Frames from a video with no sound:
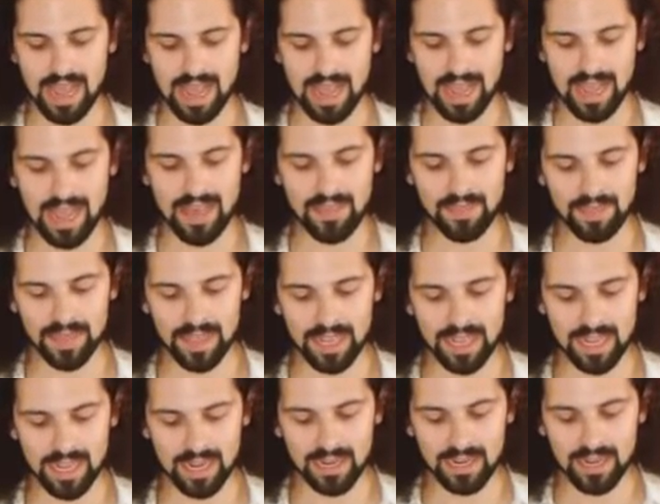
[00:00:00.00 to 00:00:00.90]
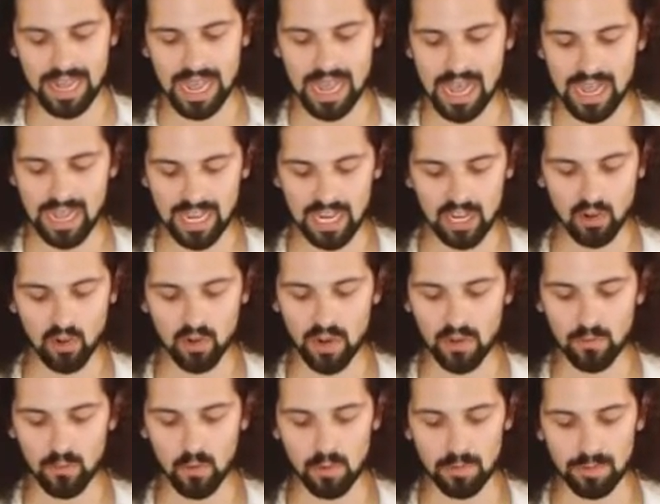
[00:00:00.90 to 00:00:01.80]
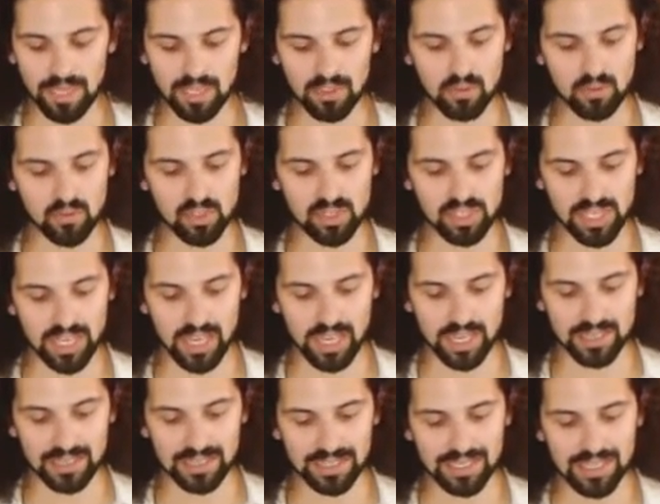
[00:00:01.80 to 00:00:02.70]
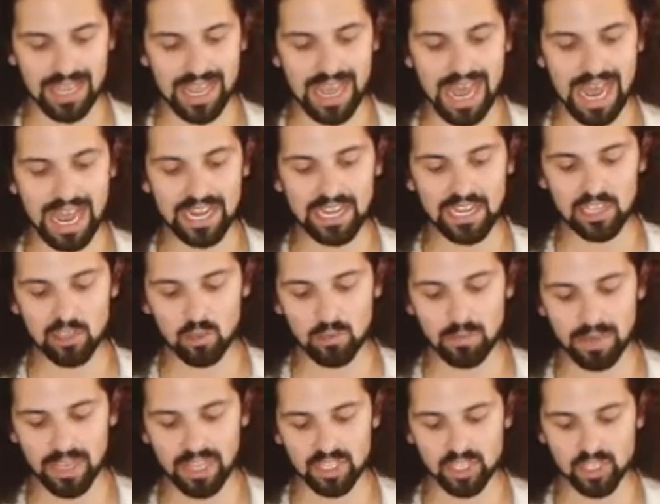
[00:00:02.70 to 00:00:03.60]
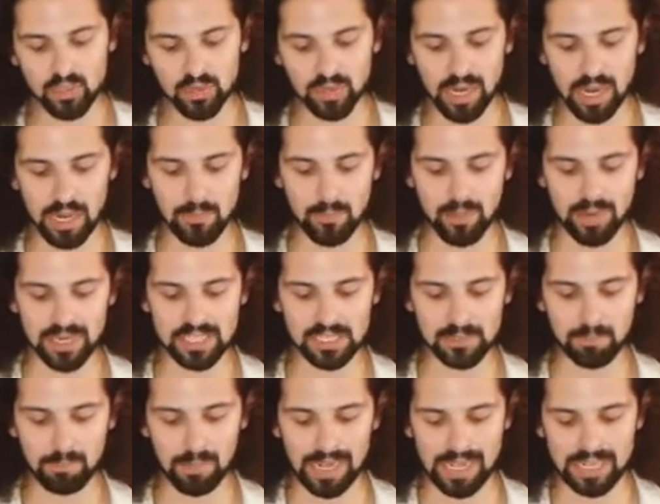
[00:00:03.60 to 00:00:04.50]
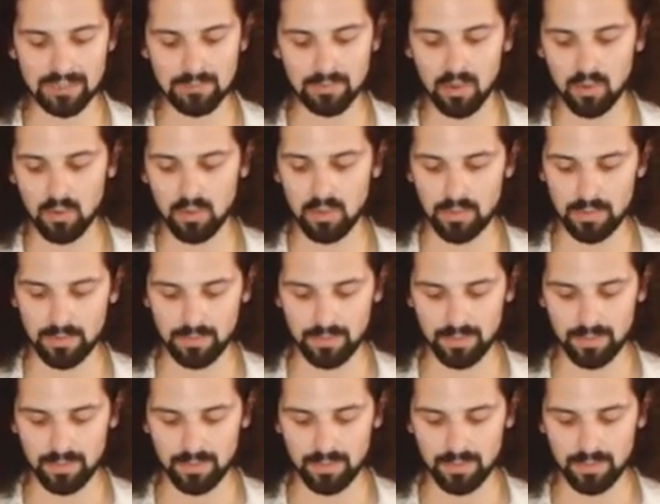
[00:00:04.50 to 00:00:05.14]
And then, in order for me to see it, I need to make sure I press pad mode.